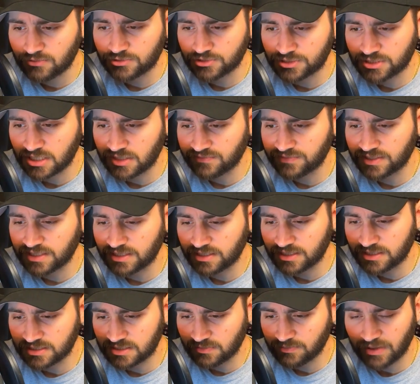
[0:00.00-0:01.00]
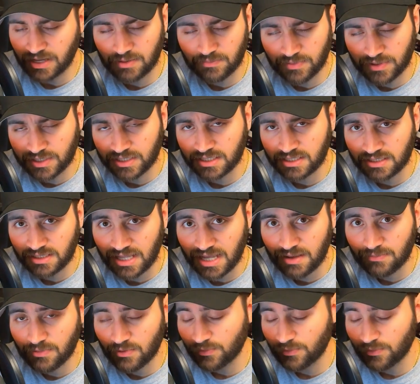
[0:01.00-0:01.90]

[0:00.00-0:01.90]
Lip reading: just given that it is a Bad Bunny collab,